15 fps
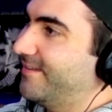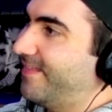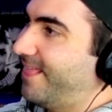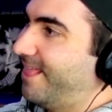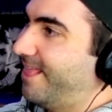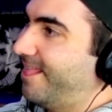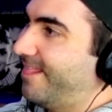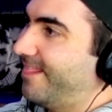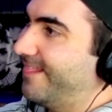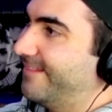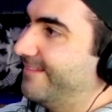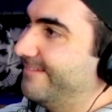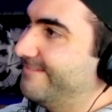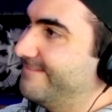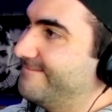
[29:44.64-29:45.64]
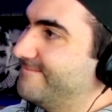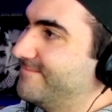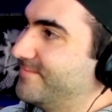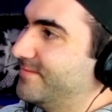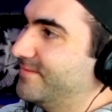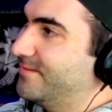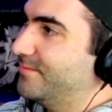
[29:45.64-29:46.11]
not really
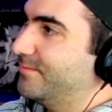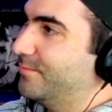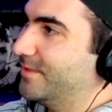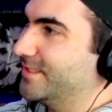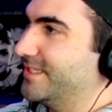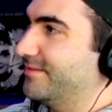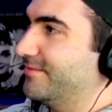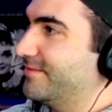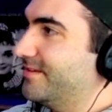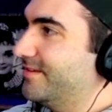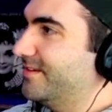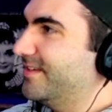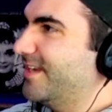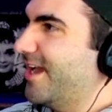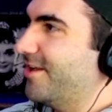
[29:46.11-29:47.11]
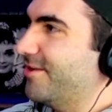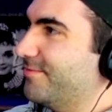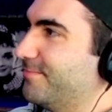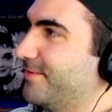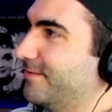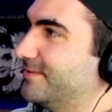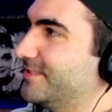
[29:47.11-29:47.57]
scary or
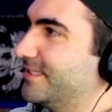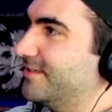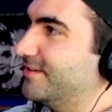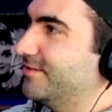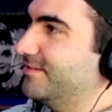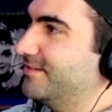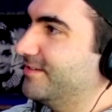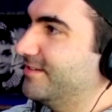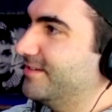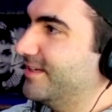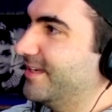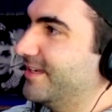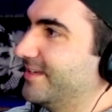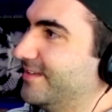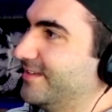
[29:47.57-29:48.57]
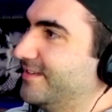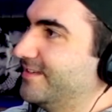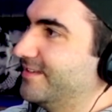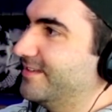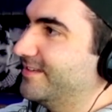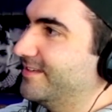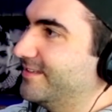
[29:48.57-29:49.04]
anything, but it was just. I thought it was
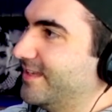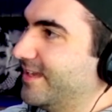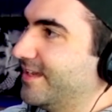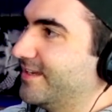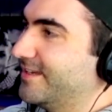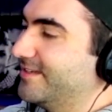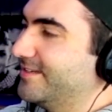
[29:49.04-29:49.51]
actually not a bad